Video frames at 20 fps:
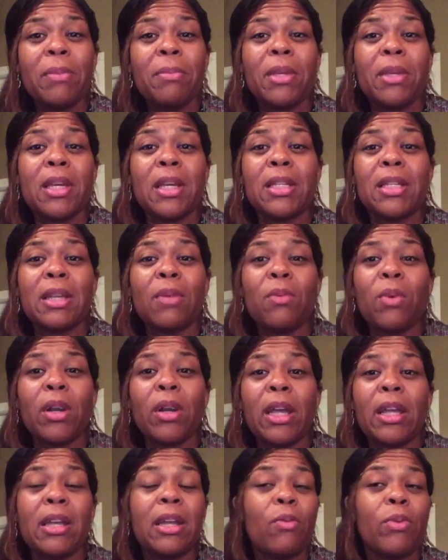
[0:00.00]
because they
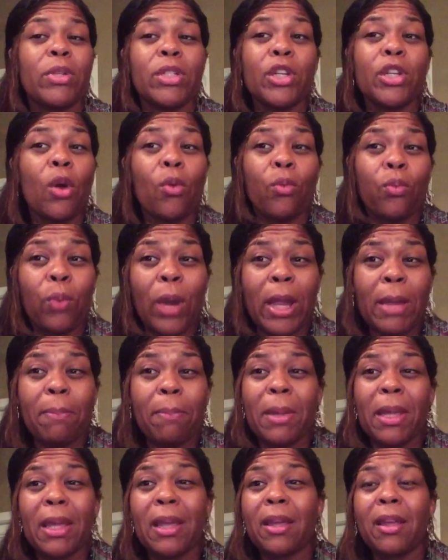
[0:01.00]
weren't, and there was no
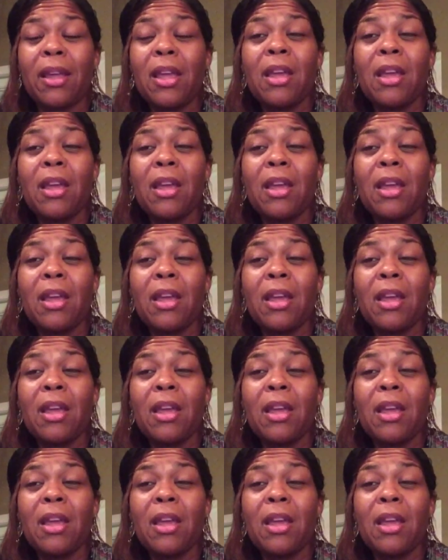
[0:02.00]
raping